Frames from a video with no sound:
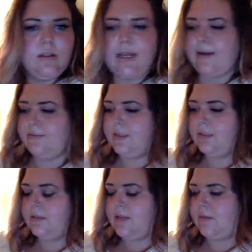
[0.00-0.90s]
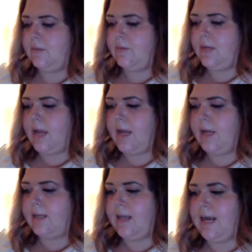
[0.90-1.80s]
you have to, that one I had
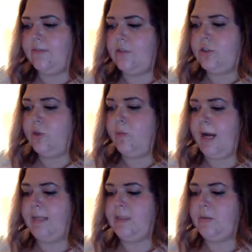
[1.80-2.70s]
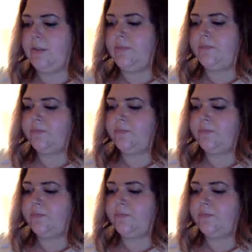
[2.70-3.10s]
to add 2 pi to it.